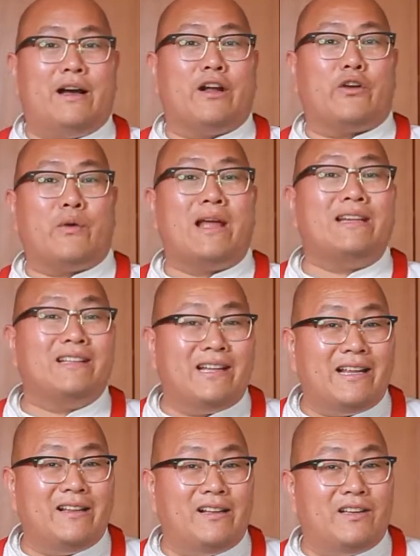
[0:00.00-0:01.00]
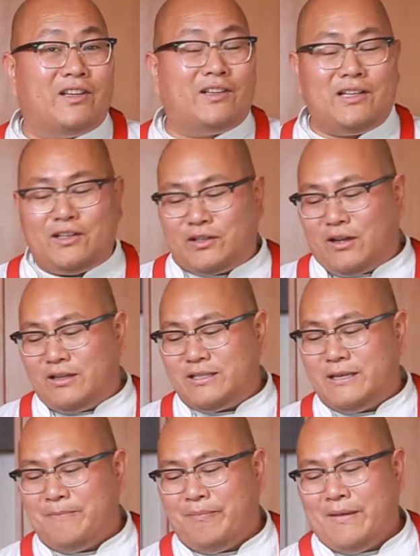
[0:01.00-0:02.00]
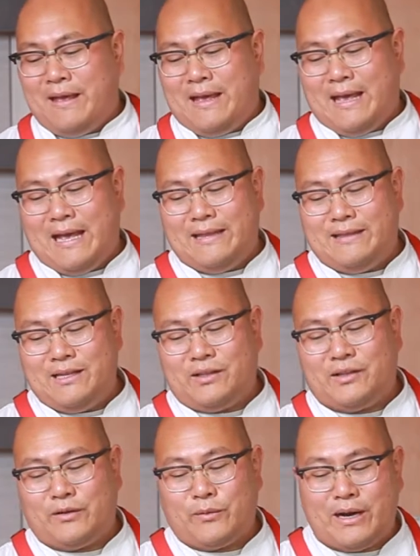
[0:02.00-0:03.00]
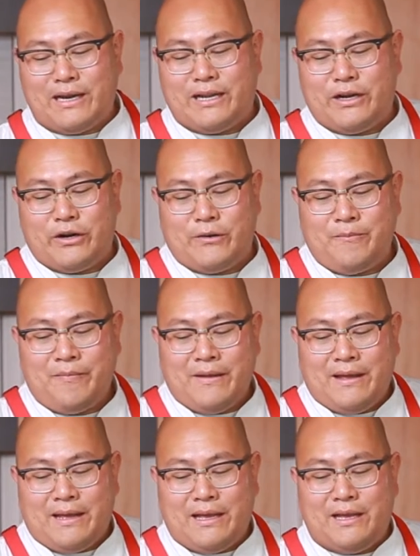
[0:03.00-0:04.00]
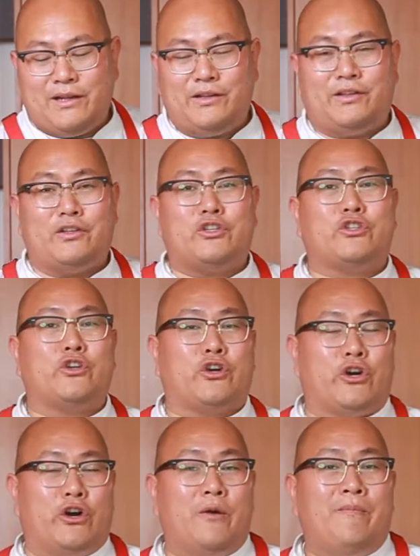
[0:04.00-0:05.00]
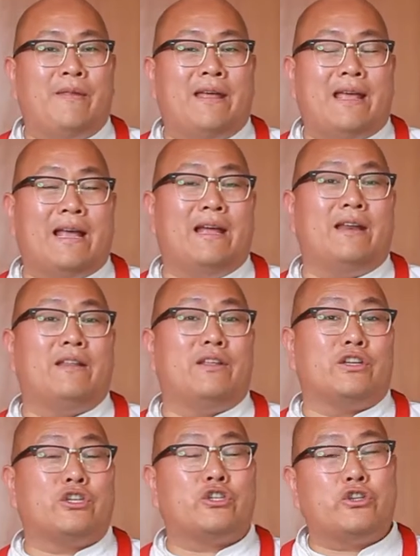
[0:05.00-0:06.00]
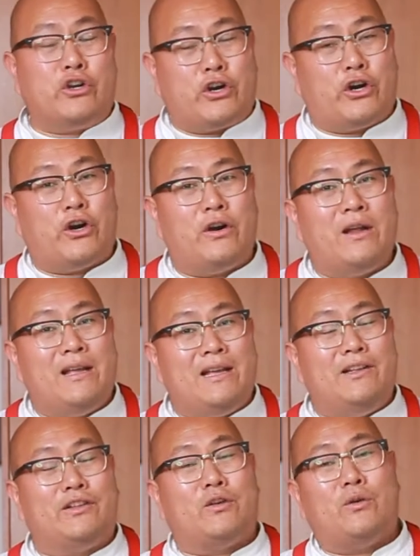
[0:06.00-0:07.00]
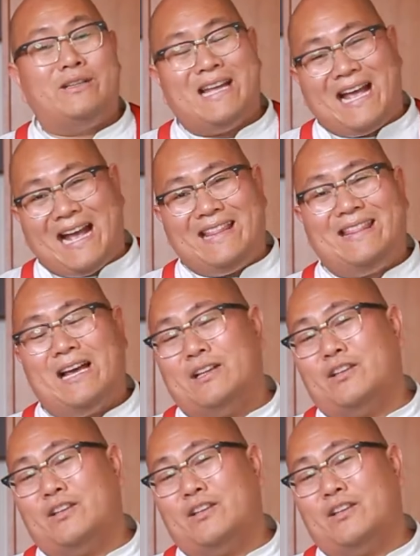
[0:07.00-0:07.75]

granulated sea salt. And this right here is sugar. And the sugar is going to add that